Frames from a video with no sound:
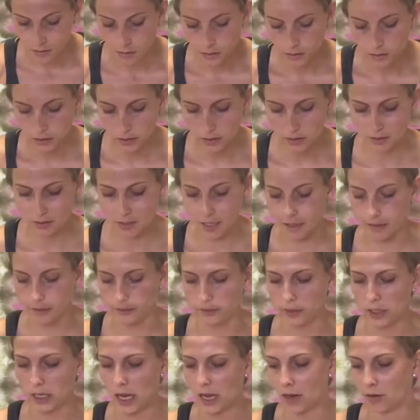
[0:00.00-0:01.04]
This is kind of
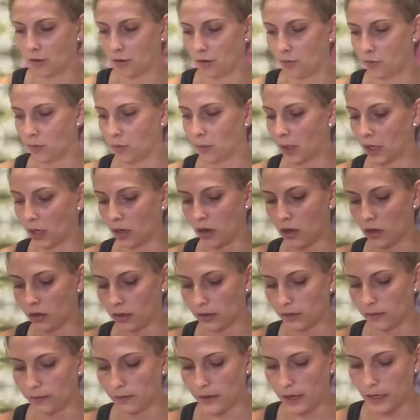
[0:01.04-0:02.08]
like, I don't know if you want to call it a
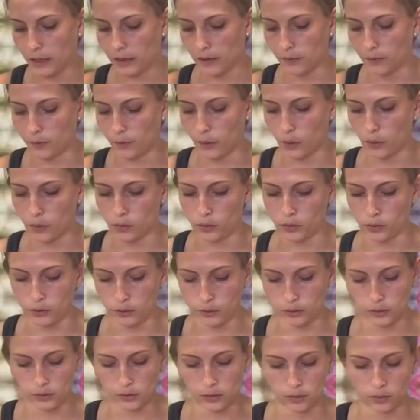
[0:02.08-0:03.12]
fan
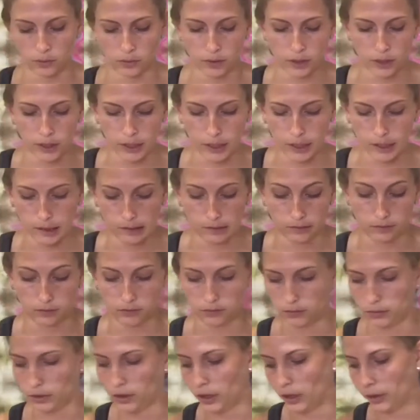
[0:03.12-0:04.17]
fold, or,
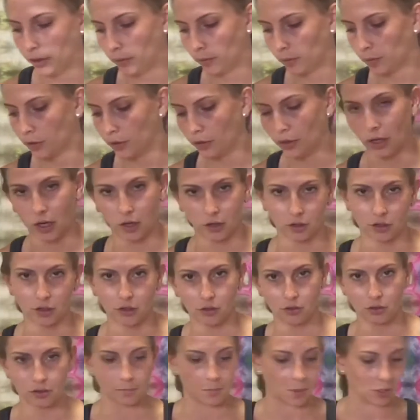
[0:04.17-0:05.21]
you know, like when you're younger and you
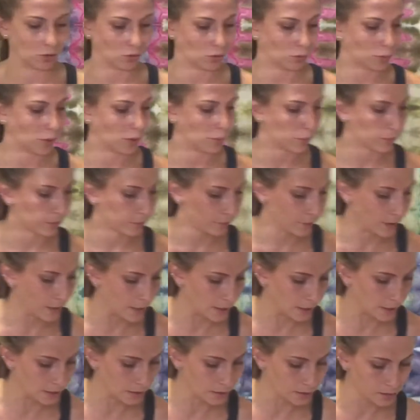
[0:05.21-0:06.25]
used to make little paper
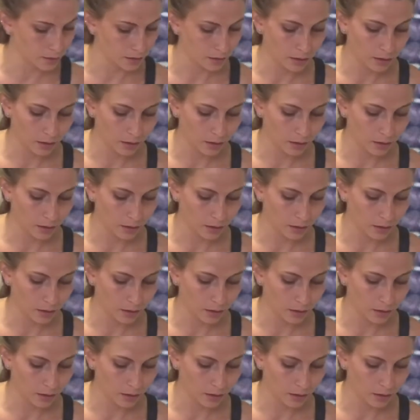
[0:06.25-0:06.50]
fans.